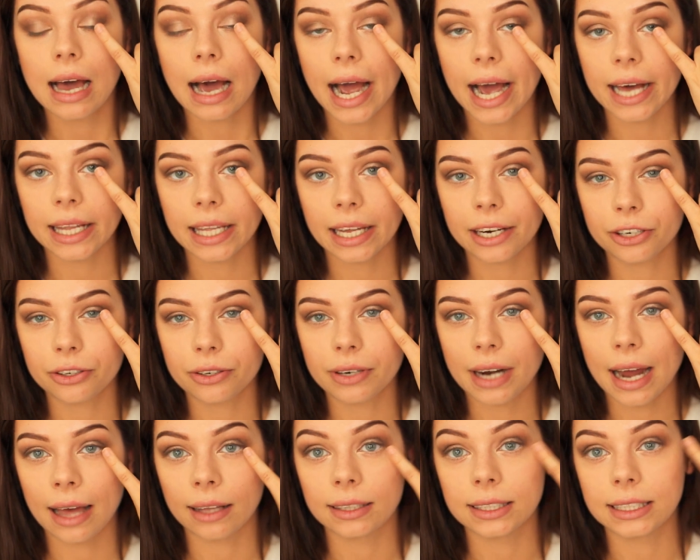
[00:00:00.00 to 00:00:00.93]
eyeliner
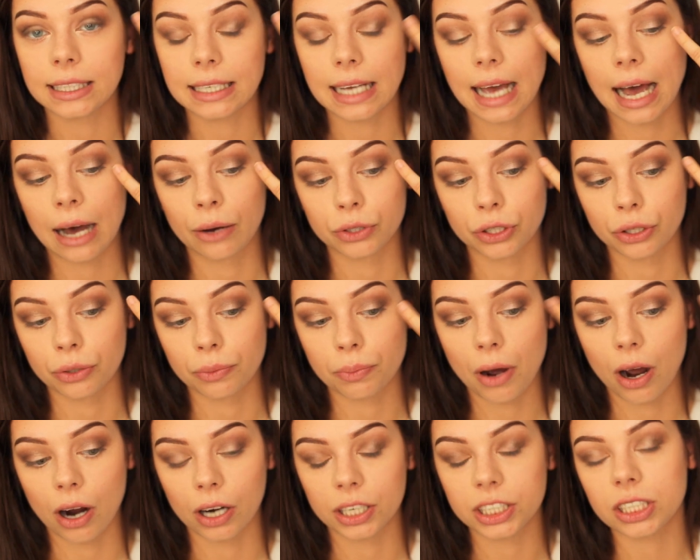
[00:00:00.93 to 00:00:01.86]
at the outer
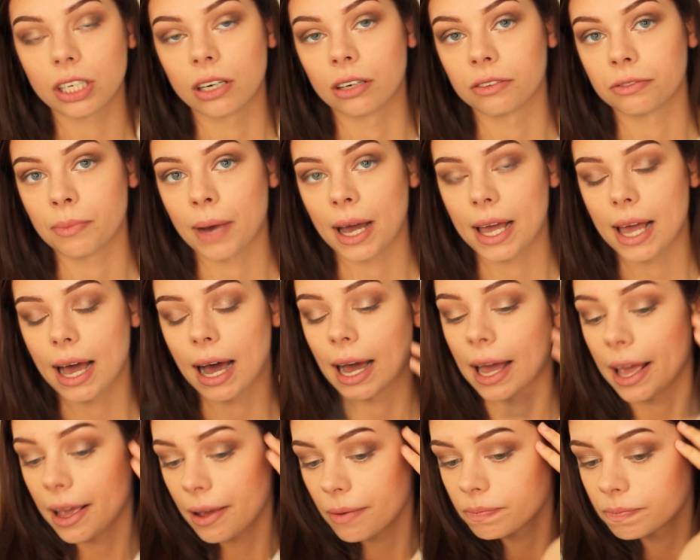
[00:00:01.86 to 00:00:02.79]
part of my
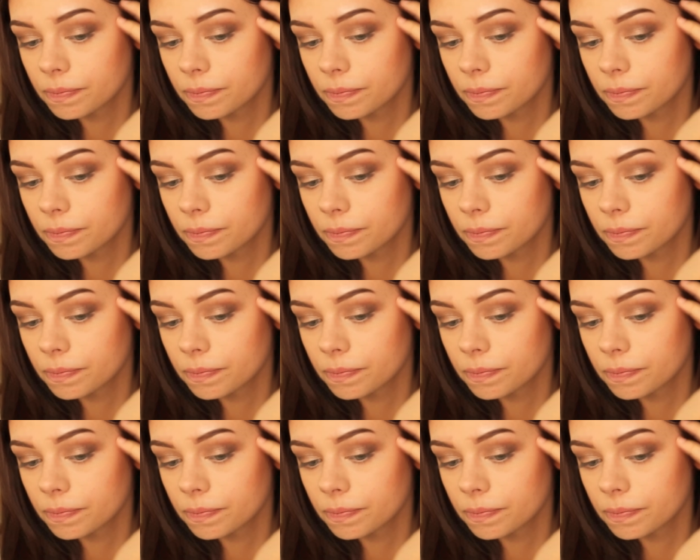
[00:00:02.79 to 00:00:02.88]
eye.